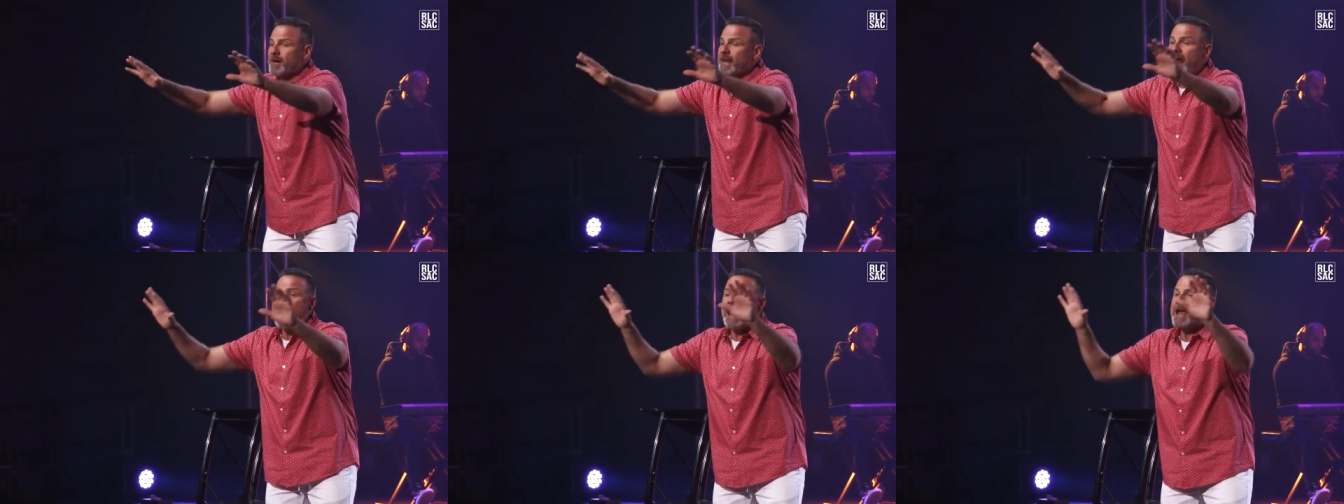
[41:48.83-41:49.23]

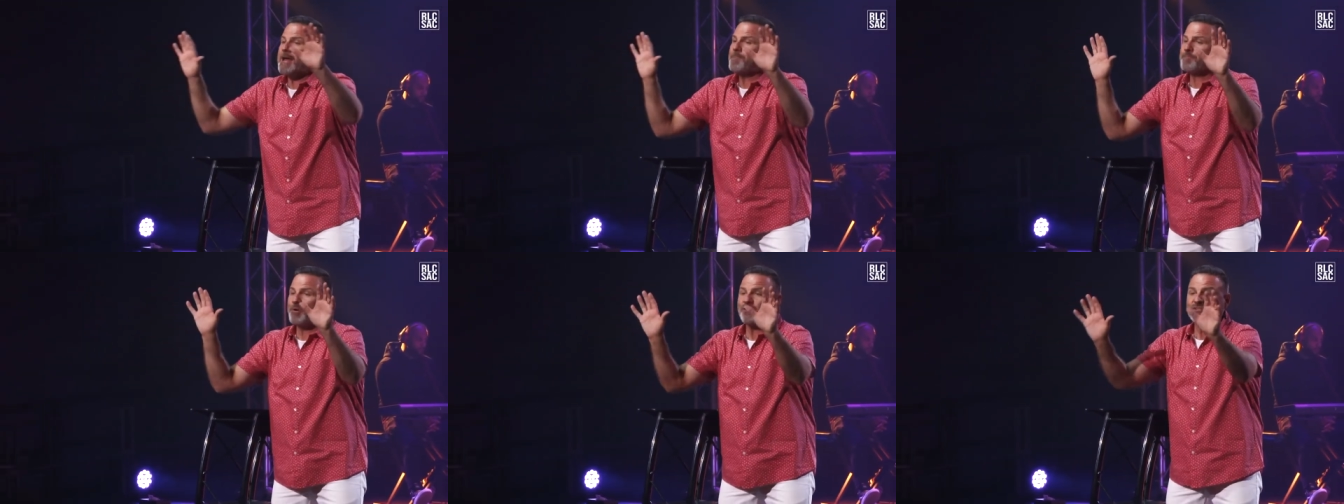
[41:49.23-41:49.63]
But
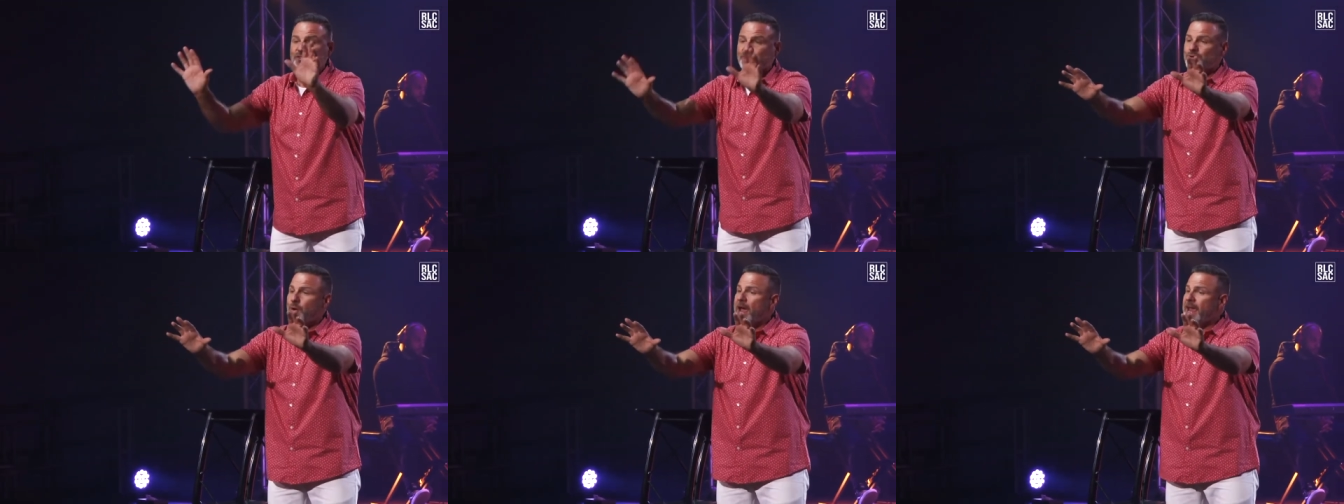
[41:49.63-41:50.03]
I am
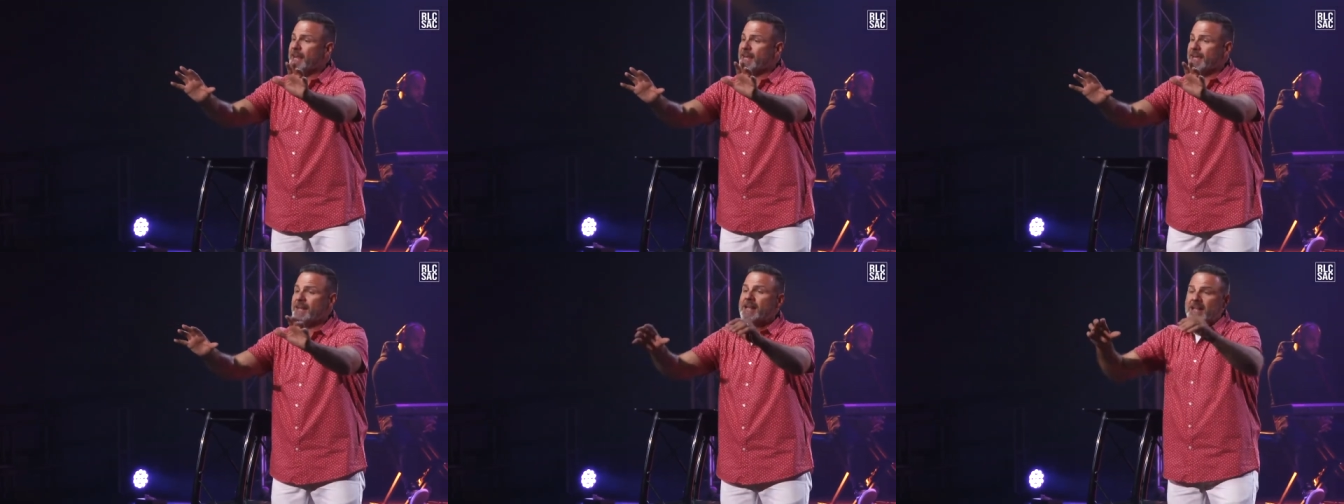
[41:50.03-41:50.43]

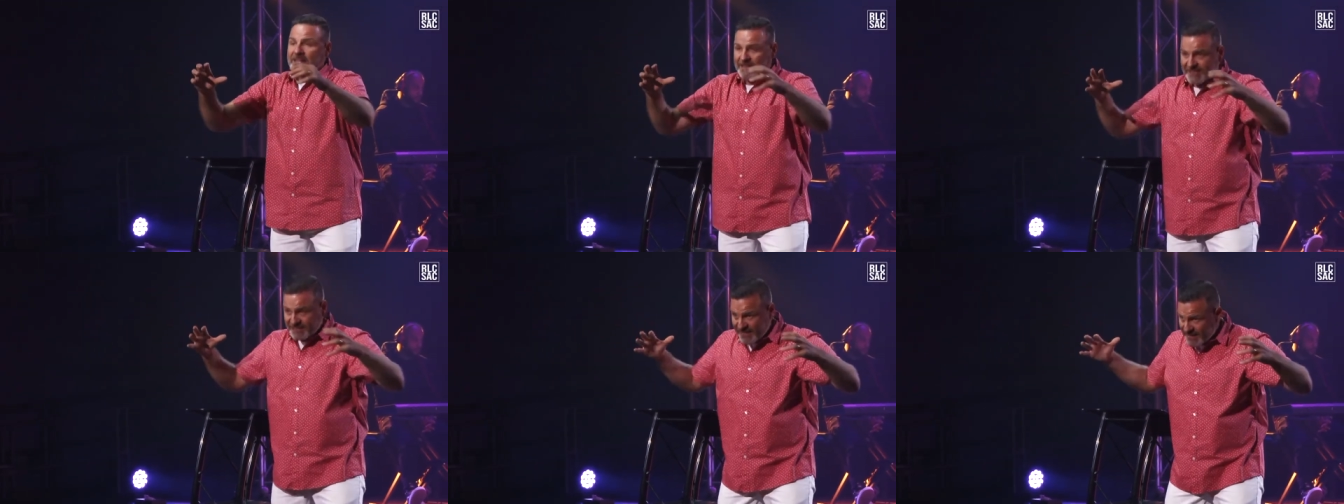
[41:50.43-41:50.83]

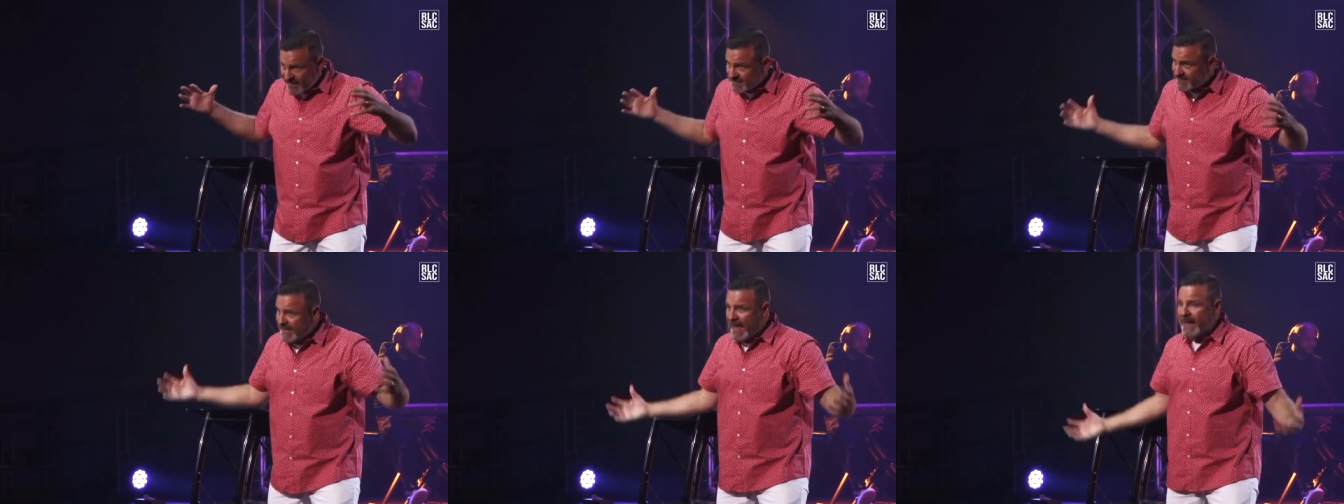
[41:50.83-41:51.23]
persuaded, listen,
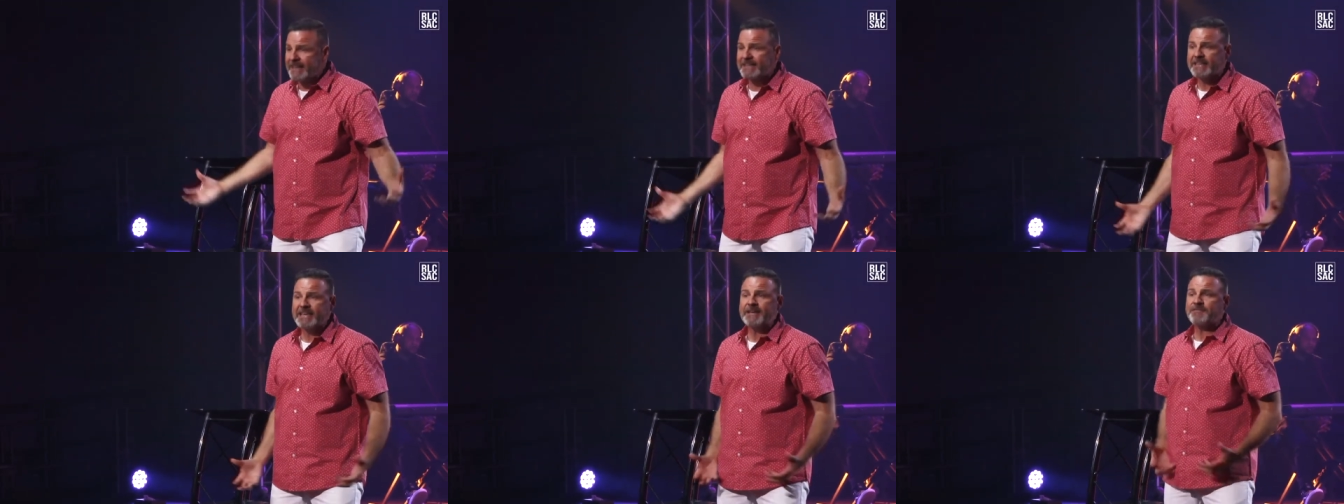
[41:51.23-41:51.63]
as
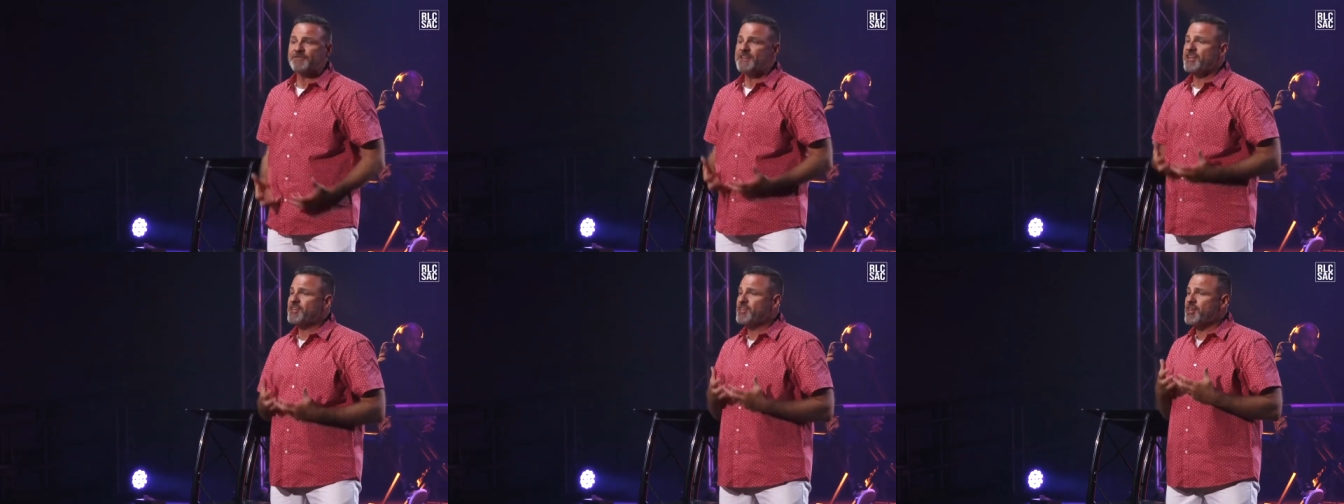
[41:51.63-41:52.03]
that
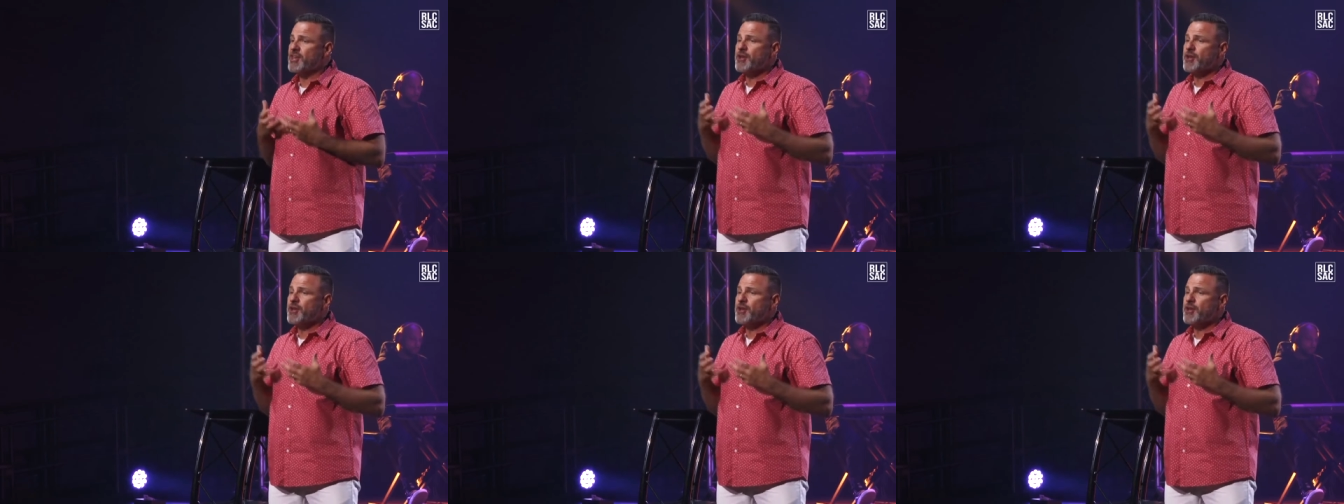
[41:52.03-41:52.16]
gift in